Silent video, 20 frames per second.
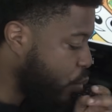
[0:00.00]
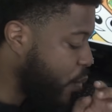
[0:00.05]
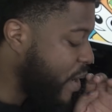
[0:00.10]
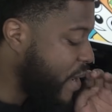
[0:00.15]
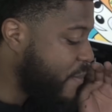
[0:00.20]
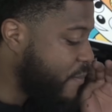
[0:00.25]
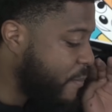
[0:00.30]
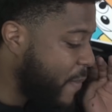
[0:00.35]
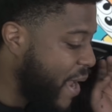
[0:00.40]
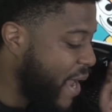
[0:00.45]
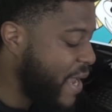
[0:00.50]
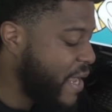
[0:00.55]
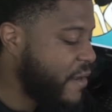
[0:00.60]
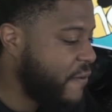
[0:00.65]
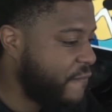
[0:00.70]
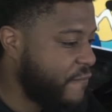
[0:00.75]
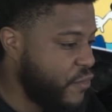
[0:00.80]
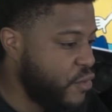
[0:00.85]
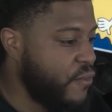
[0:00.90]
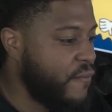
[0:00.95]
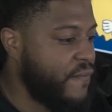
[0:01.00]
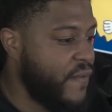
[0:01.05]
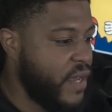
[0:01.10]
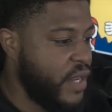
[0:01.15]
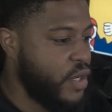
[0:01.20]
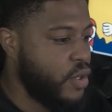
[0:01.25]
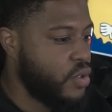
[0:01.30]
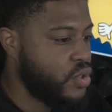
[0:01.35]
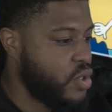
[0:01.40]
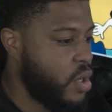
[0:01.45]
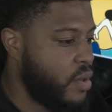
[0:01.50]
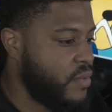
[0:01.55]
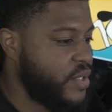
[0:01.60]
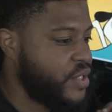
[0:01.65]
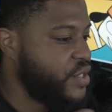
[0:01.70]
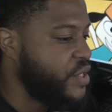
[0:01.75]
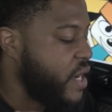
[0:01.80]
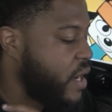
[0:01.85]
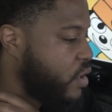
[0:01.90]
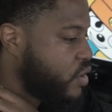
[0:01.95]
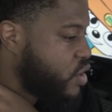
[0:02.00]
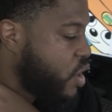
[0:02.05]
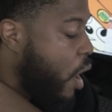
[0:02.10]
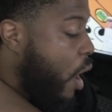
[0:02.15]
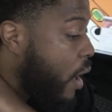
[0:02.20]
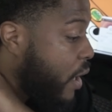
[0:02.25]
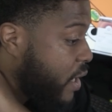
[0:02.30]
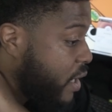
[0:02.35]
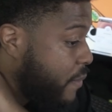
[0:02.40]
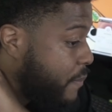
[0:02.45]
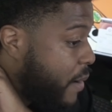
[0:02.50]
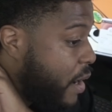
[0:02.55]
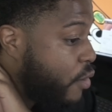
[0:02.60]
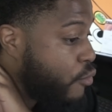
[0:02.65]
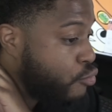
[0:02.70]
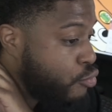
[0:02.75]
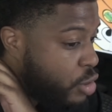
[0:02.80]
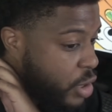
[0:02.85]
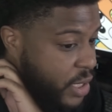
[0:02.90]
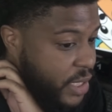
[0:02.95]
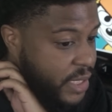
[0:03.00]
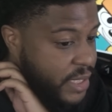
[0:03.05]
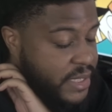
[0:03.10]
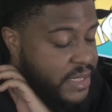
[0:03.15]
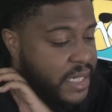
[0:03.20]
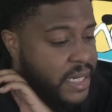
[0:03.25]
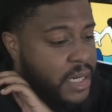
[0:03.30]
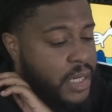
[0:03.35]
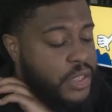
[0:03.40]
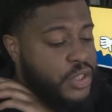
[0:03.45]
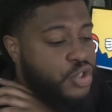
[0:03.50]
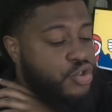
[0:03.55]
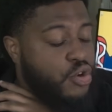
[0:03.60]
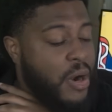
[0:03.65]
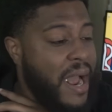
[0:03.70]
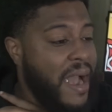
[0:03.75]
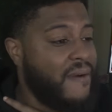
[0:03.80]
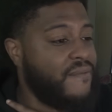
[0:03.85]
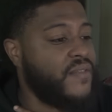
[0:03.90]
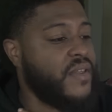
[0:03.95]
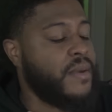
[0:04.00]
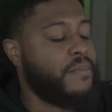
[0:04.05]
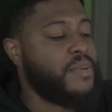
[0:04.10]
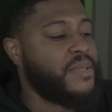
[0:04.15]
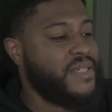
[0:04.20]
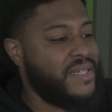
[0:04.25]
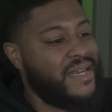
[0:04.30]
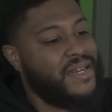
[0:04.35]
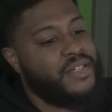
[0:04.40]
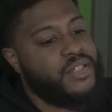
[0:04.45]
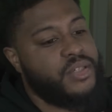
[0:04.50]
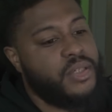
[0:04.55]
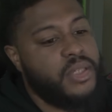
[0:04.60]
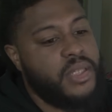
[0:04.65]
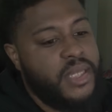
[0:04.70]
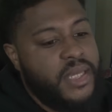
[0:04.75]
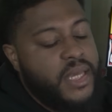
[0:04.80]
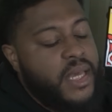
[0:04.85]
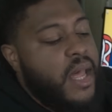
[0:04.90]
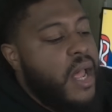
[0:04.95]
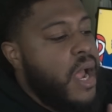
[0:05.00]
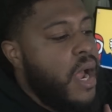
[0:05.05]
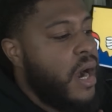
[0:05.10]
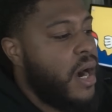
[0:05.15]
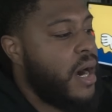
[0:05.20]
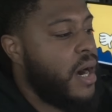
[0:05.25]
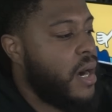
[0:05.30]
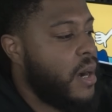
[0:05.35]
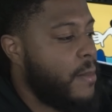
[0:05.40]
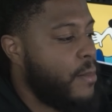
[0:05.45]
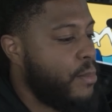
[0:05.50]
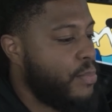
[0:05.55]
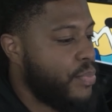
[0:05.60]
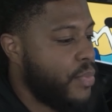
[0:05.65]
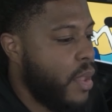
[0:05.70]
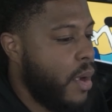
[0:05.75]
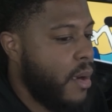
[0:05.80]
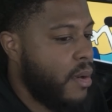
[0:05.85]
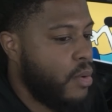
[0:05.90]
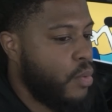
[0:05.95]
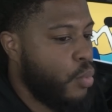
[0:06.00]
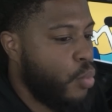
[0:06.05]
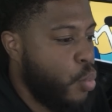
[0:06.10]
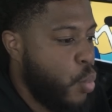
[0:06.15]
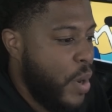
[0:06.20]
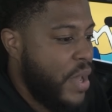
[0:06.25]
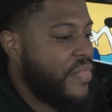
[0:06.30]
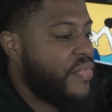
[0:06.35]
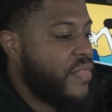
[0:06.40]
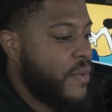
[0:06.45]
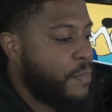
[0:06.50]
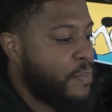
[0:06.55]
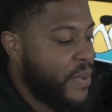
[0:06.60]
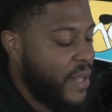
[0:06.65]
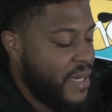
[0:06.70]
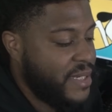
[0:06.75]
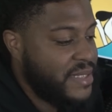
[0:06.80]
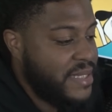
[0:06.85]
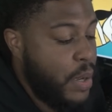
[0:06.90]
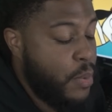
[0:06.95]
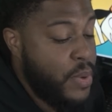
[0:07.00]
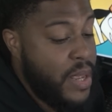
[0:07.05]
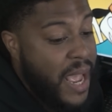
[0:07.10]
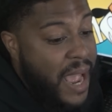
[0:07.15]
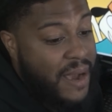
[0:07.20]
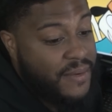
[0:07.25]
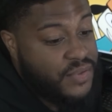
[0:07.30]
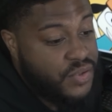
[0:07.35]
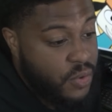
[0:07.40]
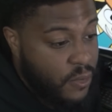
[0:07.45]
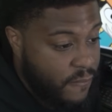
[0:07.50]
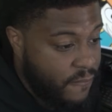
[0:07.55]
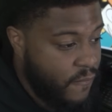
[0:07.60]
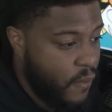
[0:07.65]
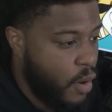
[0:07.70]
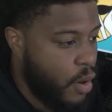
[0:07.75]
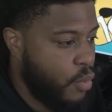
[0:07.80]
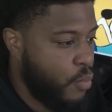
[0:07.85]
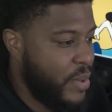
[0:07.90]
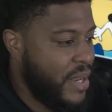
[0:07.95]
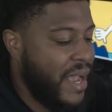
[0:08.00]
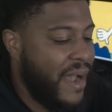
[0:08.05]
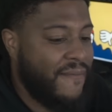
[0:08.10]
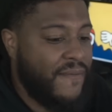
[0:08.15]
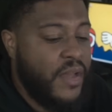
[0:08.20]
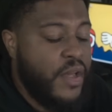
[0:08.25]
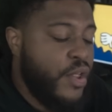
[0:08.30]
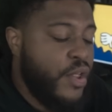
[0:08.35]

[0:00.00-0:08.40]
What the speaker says: We made a few videos on this channel talking about rookies and us drafting potentially with the picks that we have so far. We have